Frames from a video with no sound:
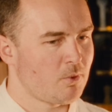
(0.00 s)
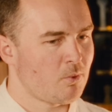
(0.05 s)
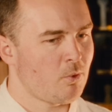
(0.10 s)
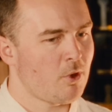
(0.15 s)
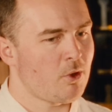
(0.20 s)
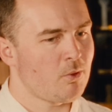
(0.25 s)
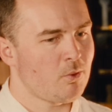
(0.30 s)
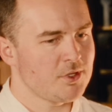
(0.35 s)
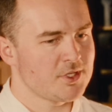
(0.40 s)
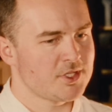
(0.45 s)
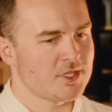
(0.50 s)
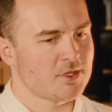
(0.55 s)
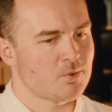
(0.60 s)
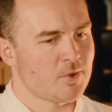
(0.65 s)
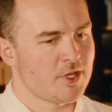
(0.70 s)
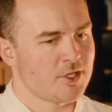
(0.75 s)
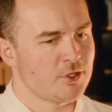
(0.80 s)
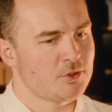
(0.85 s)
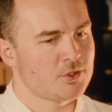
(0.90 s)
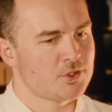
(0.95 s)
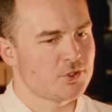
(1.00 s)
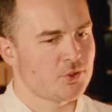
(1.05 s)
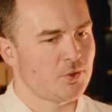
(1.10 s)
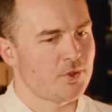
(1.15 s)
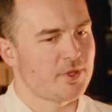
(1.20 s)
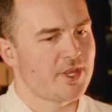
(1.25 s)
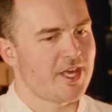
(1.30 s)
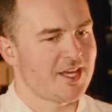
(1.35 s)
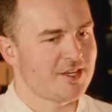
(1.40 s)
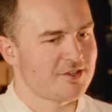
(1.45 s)
what was it when you saw
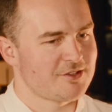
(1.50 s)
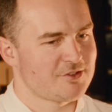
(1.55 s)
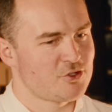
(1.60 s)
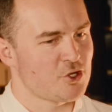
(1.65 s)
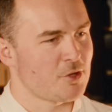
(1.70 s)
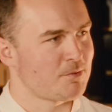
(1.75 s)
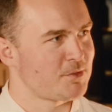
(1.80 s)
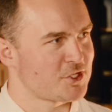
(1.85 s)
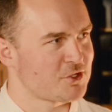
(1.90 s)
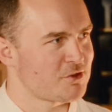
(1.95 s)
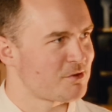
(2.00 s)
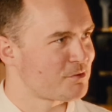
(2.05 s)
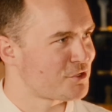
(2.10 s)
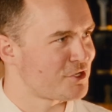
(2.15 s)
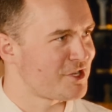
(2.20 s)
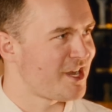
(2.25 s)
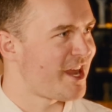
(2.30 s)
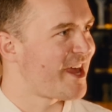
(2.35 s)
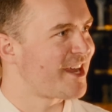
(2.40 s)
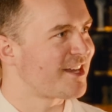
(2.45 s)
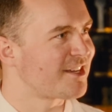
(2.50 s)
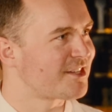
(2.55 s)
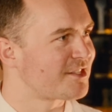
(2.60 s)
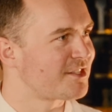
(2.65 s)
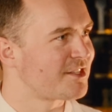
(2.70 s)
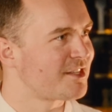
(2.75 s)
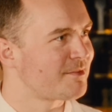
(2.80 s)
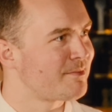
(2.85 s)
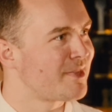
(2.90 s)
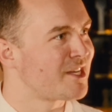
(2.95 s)
that job description land
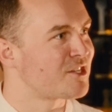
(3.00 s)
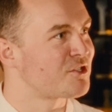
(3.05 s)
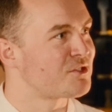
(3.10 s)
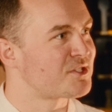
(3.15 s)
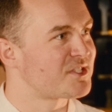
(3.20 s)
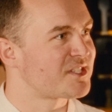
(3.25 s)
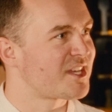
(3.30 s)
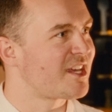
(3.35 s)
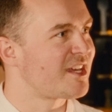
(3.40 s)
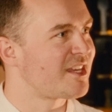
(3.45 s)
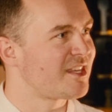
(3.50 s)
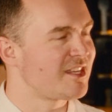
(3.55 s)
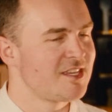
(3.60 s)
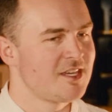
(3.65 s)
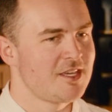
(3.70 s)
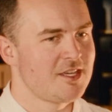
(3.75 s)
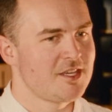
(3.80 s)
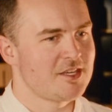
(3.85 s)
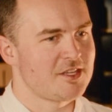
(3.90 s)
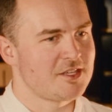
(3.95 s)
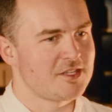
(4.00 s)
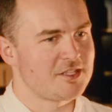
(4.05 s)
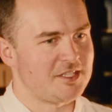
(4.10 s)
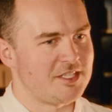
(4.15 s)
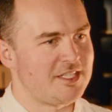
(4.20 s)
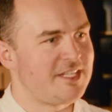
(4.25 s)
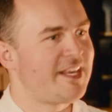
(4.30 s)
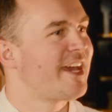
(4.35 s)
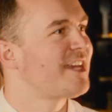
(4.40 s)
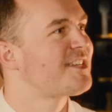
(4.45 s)
that made you say,
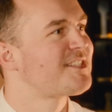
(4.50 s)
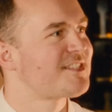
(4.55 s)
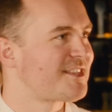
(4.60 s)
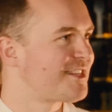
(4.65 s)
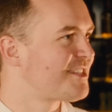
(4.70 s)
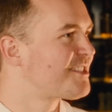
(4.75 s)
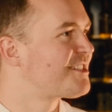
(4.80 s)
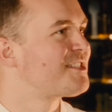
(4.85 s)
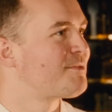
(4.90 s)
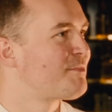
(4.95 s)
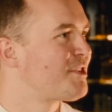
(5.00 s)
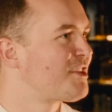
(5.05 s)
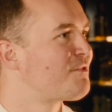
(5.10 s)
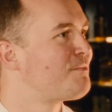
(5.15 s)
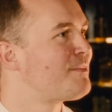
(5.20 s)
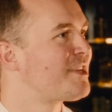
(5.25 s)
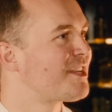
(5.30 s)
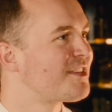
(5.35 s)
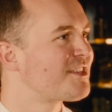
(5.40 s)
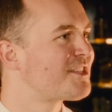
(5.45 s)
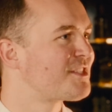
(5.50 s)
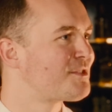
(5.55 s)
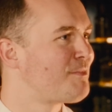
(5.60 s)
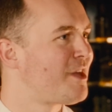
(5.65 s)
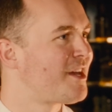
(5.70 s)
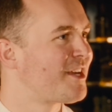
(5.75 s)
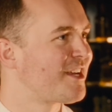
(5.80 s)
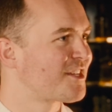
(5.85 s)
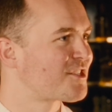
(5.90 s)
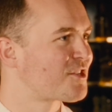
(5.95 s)
yes, this is a bit of me, this is
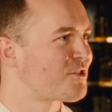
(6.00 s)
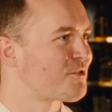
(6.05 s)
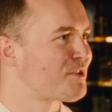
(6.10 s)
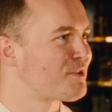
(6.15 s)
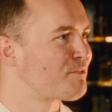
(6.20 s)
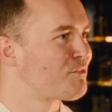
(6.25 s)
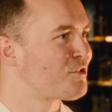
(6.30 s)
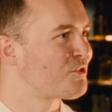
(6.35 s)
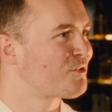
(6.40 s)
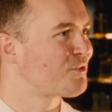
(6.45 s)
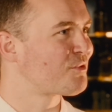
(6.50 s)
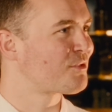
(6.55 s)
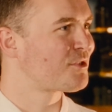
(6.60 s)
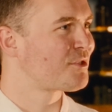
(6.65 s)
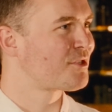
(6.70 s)
my next career move?